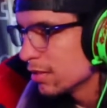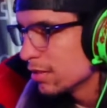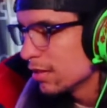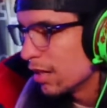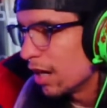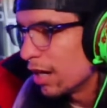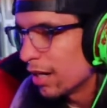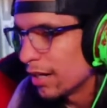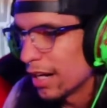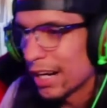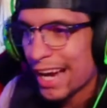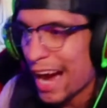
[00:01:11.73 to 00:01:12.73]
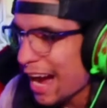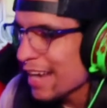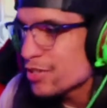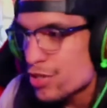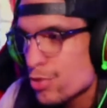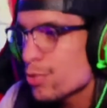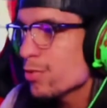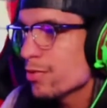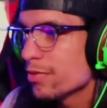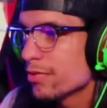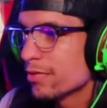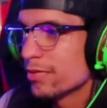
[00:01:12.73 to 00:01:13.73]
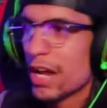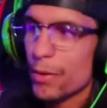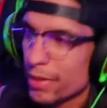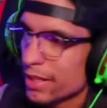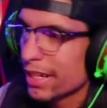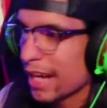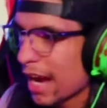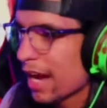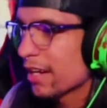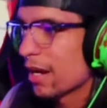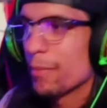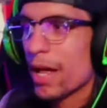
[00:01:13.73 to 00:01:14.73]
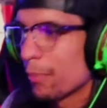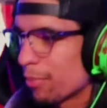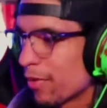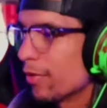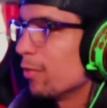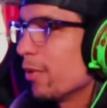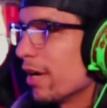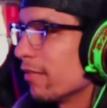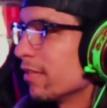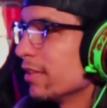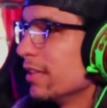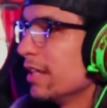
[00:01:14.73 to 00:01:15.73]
a guide too, not really a guide, I'm not a pro, whatever.